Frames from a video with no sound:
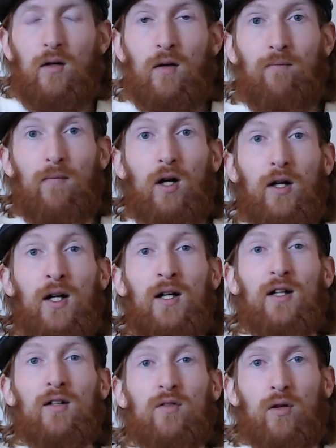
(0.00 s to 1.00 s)

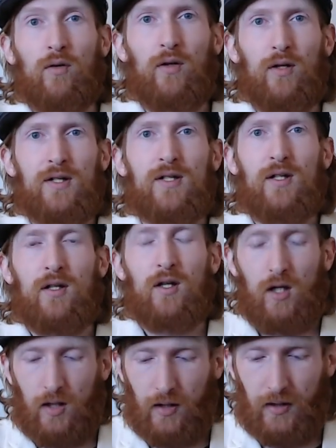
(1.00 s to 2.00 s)
What it was.
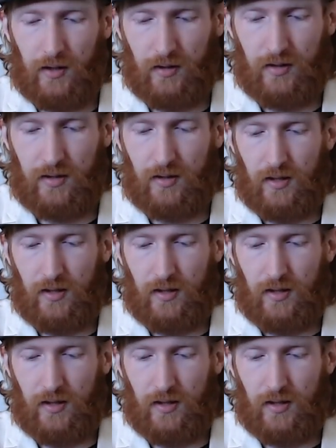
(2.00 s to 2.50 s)
Yes.